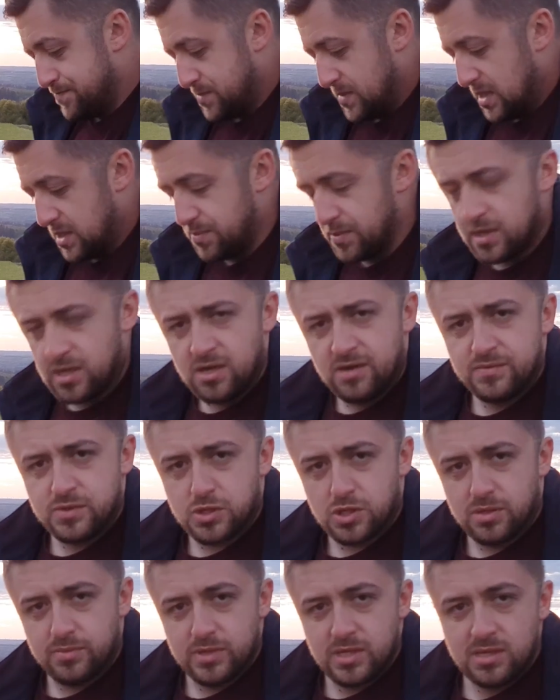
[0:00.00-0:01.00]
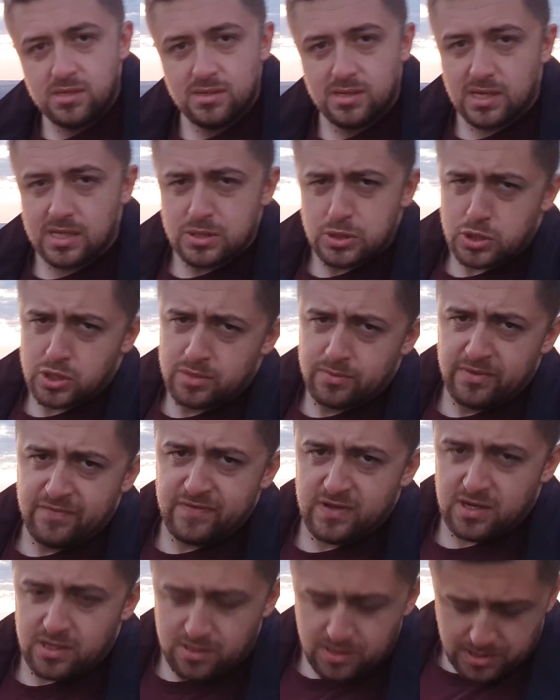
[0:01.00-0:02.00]
Speaking of Germany and German
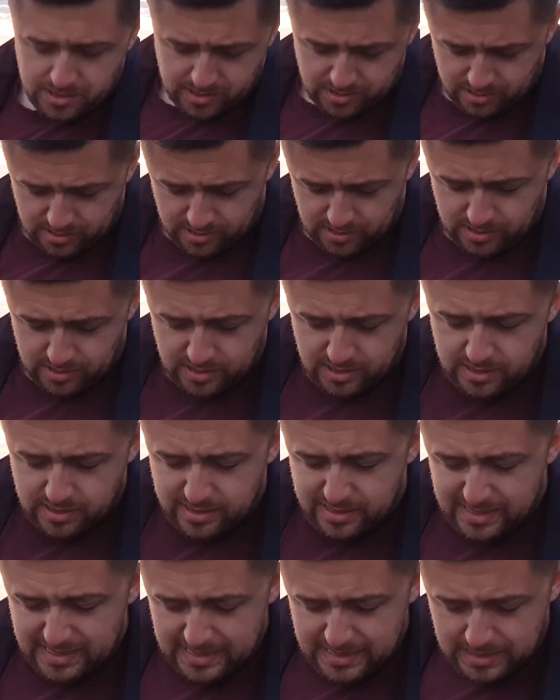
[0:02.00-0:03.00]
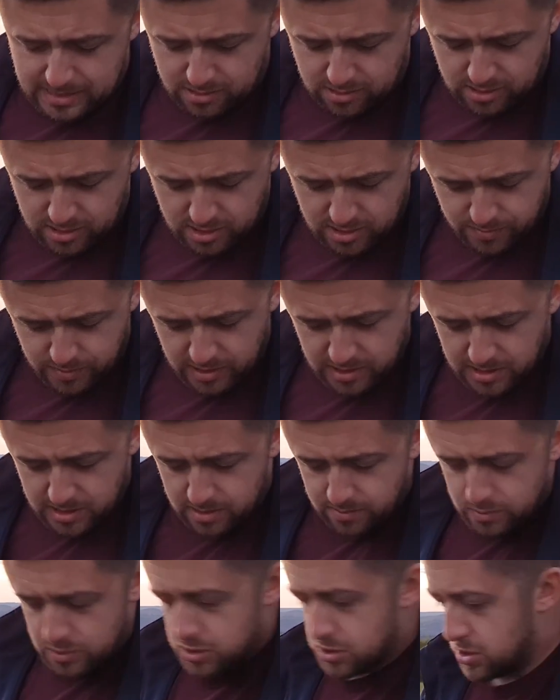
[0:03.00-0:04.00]
videos, there is going to be
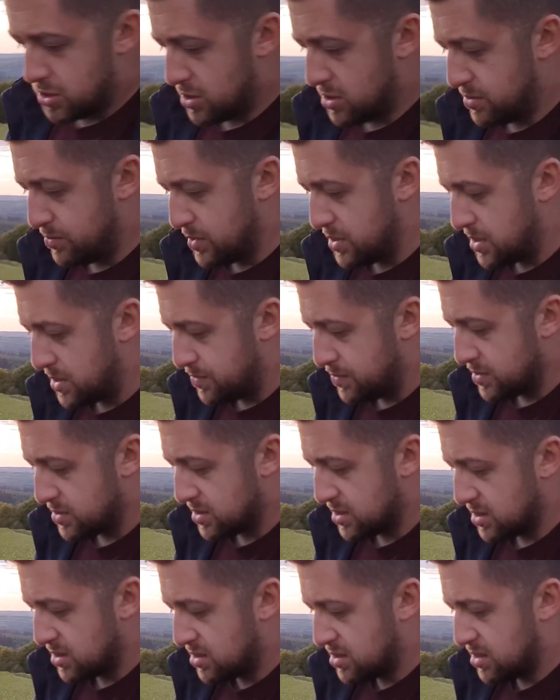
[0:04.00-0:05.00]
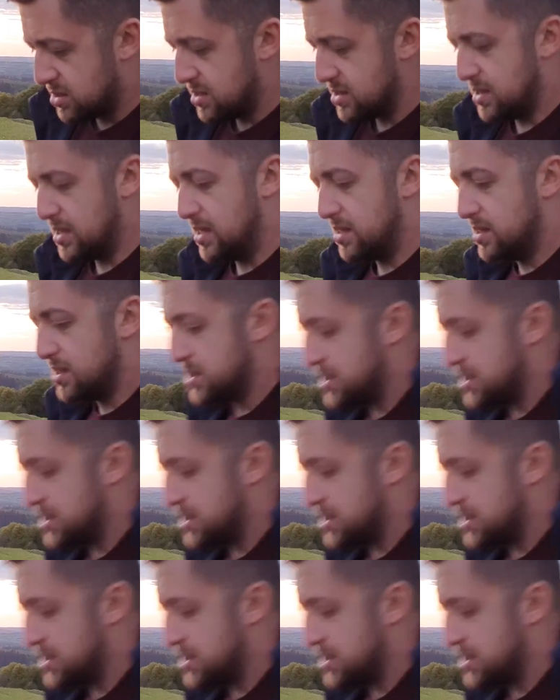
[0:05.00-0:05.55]
some German spoken content now. Let's